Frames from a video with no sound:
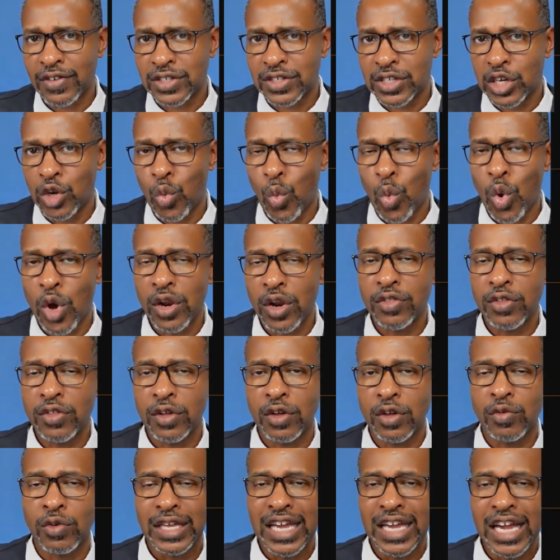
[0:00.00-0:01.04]
And one of the
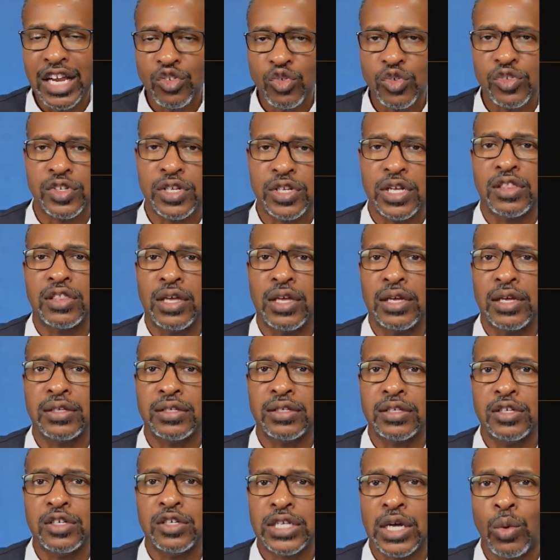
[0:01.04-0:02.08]
interesting things here is
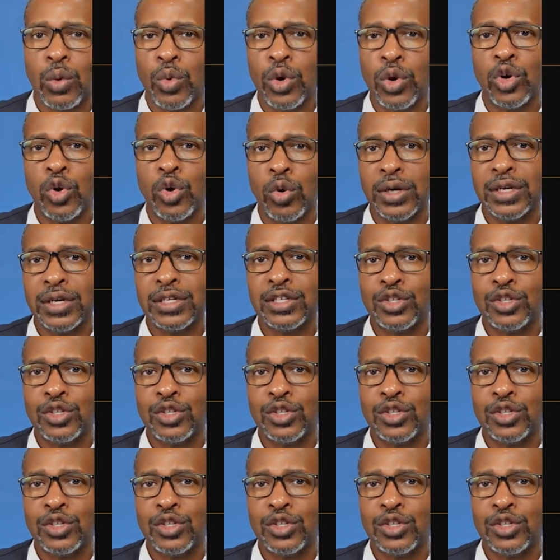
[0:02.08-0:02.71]
that we're going to